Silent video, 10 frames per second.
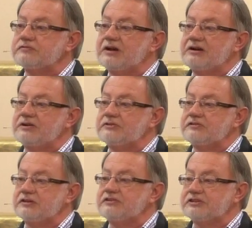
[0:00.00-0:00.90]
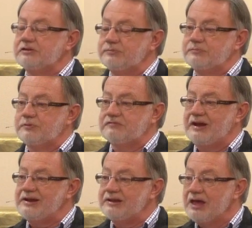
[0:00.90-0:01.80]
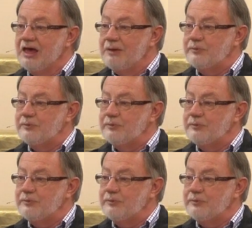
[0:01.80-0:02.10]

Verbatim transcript: you've got other things that have been provided,